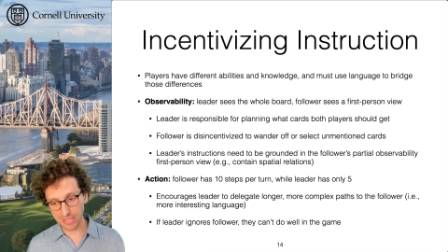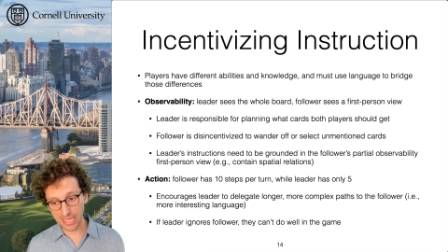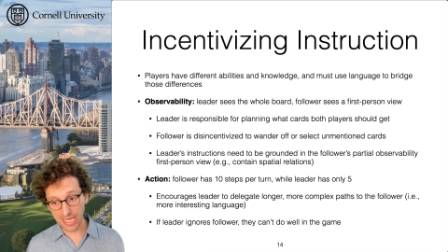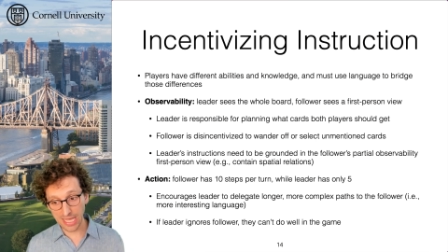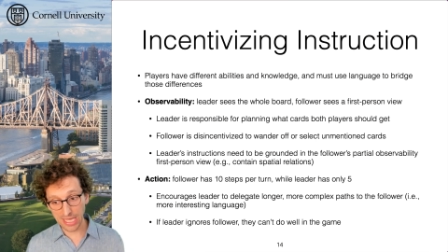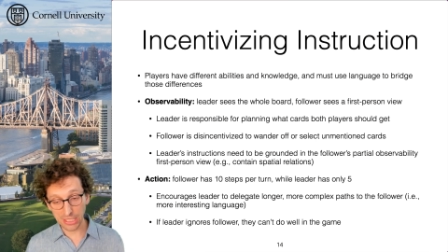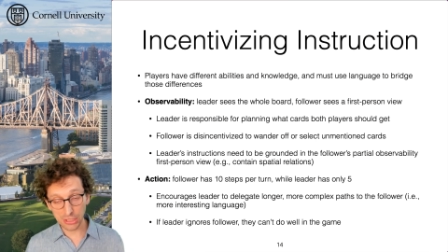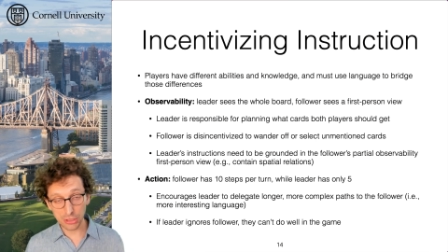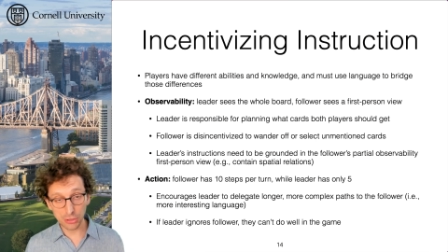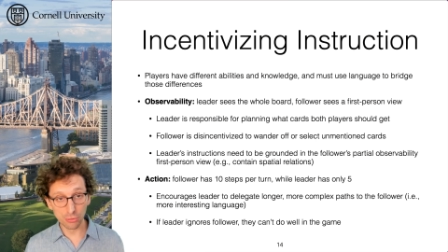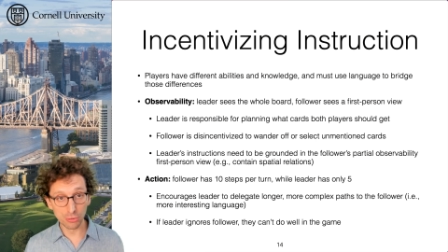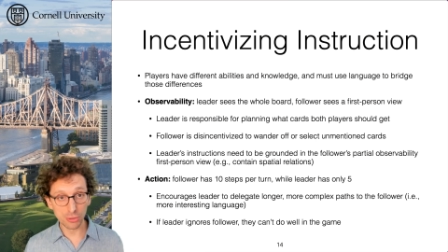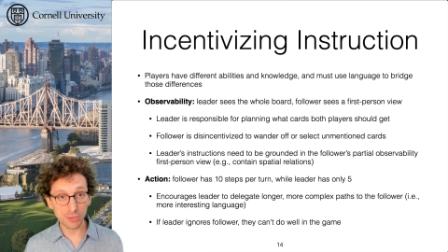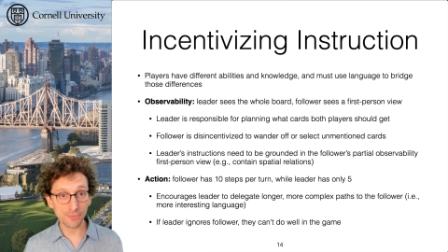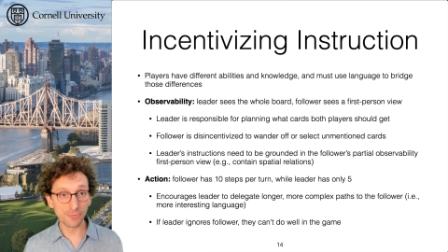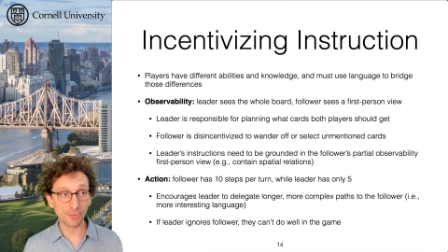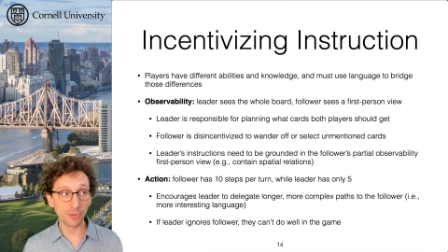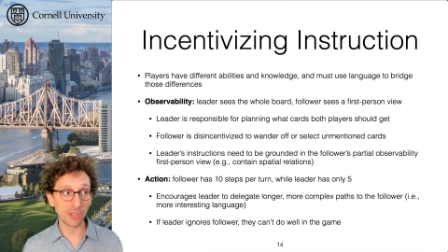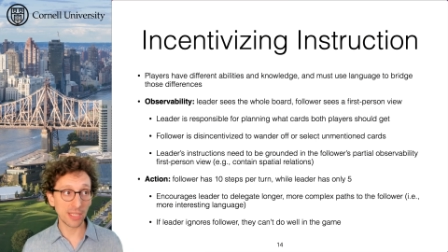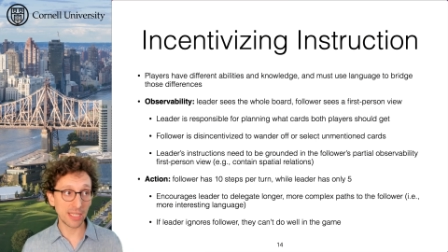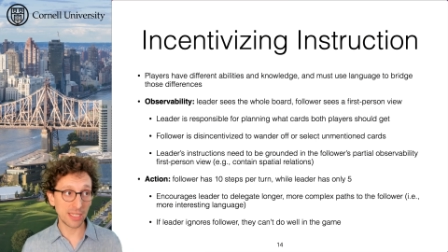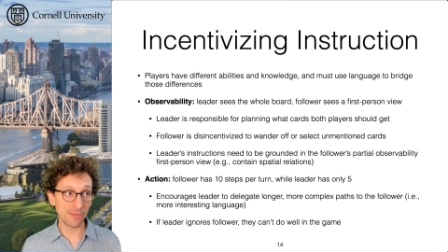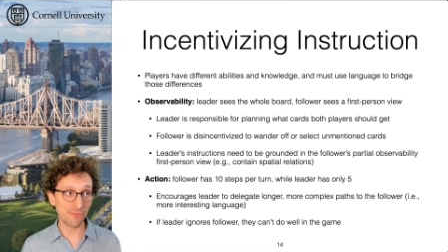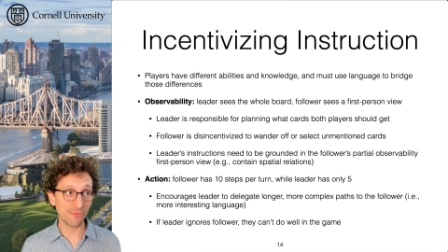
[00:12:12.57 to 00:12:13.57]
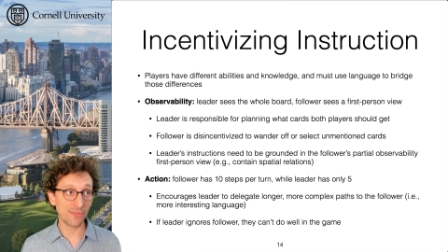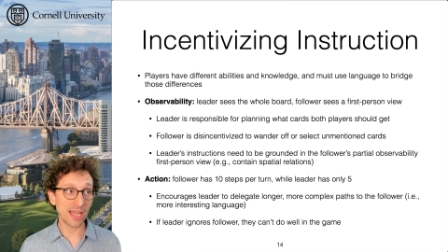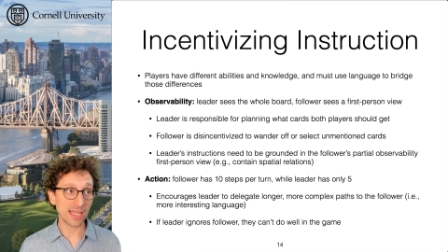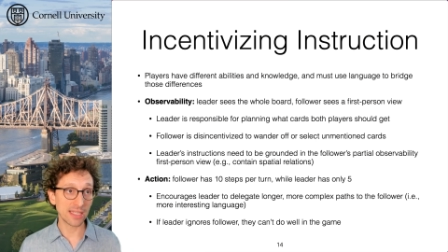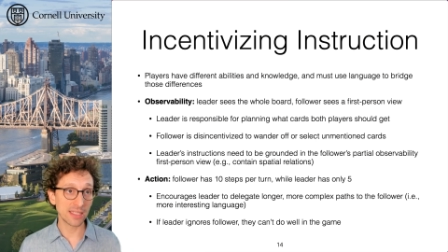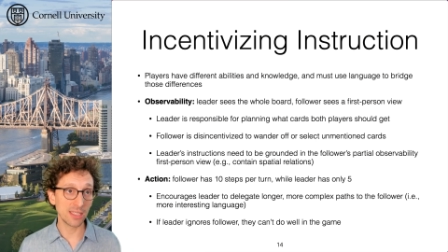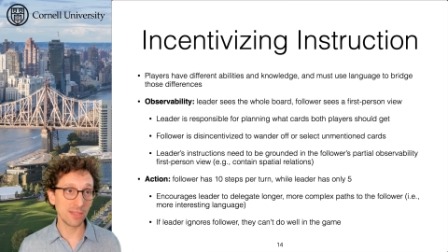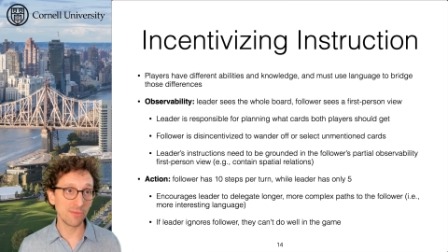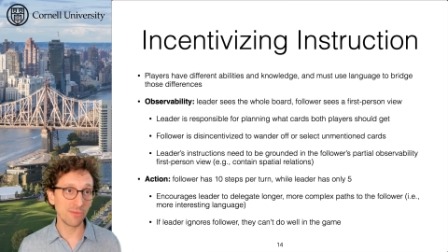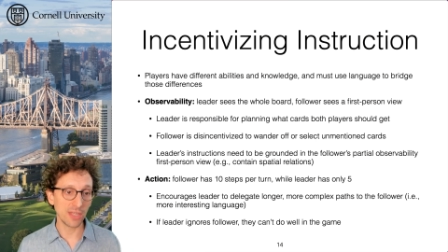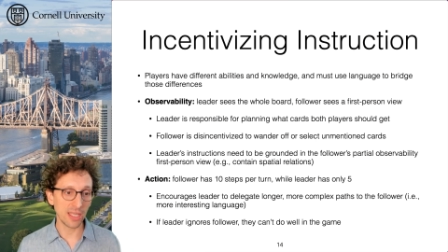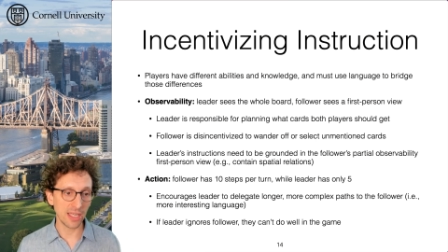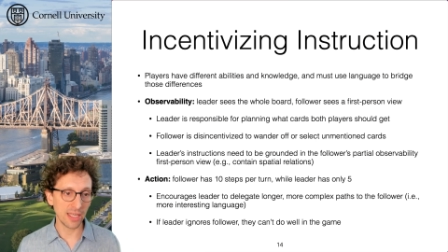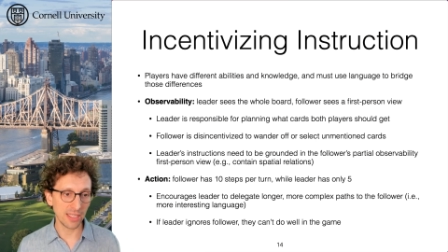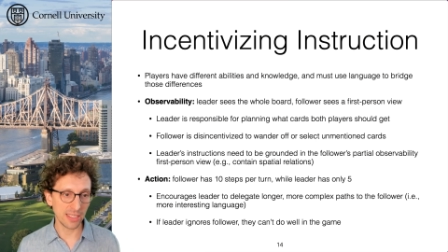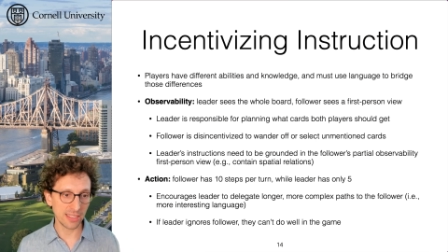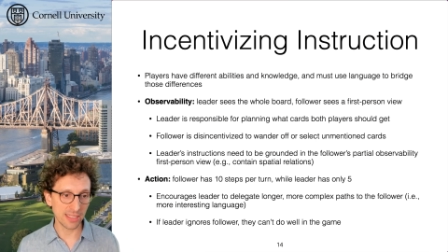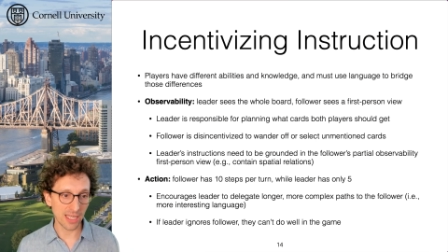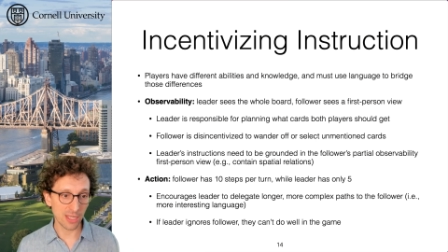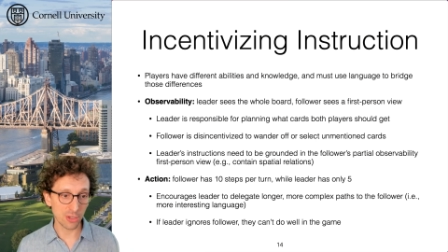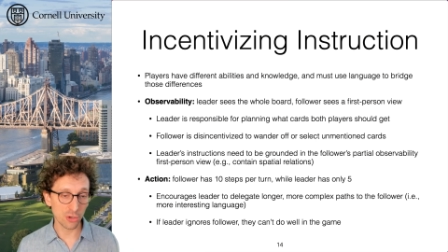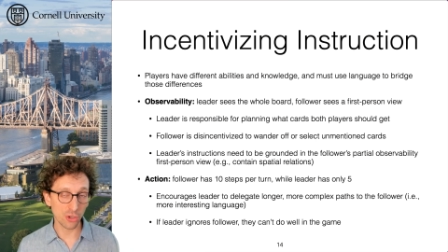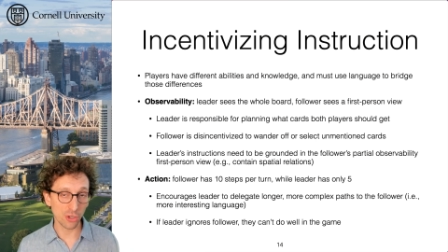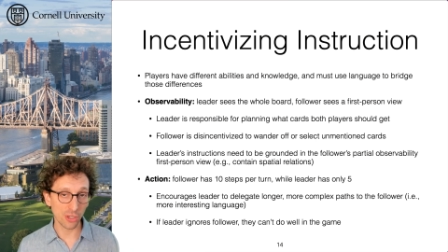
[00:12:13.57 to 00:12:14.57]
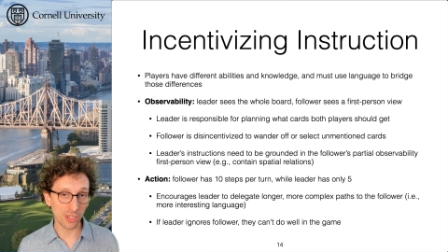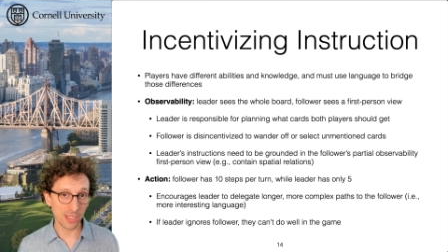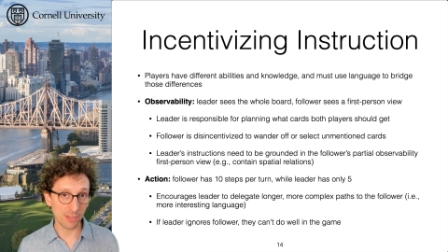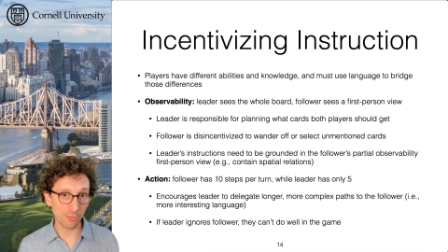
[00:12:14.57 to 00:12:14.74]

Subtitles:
useful and effective natural